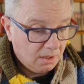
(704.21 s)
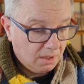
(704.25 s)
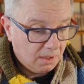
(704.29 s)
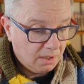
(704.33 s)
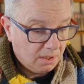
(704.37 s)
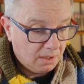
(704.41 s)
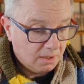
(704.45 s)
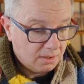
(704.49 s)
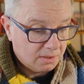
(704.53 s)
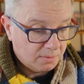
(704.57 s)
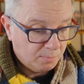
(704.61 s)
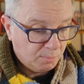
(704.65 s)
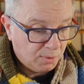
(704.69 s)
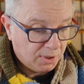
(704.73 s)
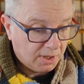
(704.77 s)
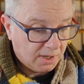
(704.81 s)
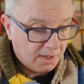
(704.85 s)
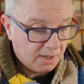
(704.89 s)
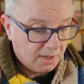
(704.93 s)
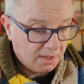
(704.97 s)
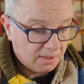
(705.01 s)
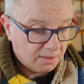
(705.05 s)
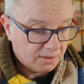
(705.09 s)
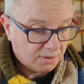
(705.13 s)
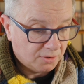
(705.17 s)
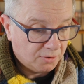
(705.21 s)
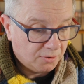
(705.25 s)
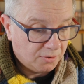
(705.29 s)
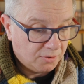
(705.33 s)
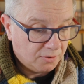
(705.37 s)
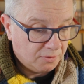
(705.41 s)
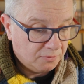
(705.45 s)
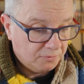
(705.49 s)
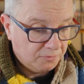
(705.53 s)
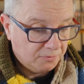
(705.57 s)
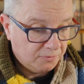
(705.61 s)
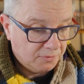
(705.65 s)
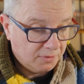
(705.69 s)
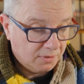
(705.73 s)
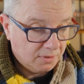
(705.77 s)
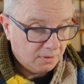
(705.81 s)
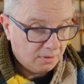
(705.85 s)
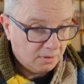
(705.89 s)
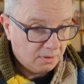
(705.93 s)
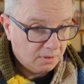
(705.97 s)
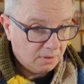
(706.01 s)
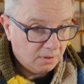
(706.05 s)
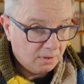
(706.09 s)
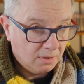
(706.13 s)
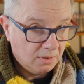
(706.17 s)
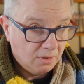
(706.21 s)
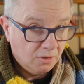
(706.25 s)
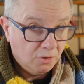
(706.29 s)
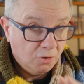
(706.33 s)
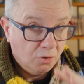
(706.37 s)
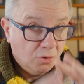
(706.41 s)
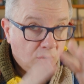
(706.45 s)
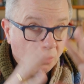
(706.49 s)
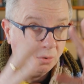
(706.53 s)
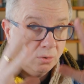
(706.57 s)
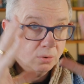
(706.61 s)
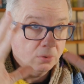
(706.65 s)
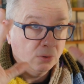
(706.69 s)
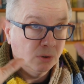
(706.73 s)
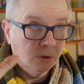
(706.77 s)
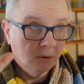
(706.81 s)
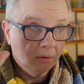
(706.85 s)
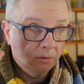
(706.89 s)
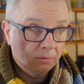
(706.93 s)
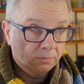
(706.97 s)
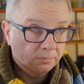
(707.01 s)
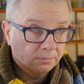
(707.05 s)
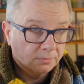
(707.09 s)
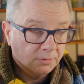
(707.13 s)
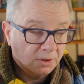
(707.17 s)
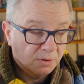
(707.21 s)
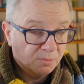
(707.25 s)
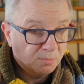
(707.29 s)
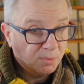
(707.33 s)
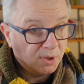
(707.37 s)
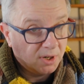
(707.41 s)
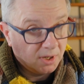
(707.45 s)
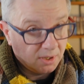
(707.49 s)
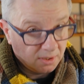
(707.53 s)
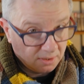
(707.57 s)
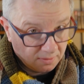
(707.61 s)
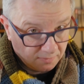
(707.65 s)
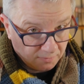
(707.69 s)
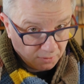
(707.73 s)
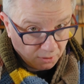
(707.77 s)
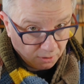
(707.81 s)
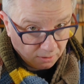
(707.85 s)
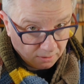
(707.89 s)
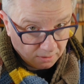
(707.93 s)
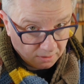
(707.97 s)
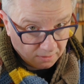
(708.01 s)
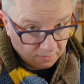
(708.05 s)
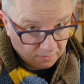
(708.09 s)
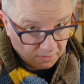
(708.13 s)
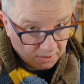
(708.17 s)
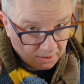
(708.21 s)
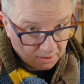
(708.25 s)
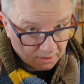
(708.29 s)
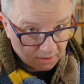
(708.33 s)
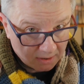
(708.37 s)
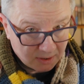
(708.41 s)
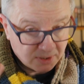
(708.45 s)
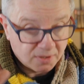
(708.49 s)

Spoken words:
it's part of the whole. It's part of the universe.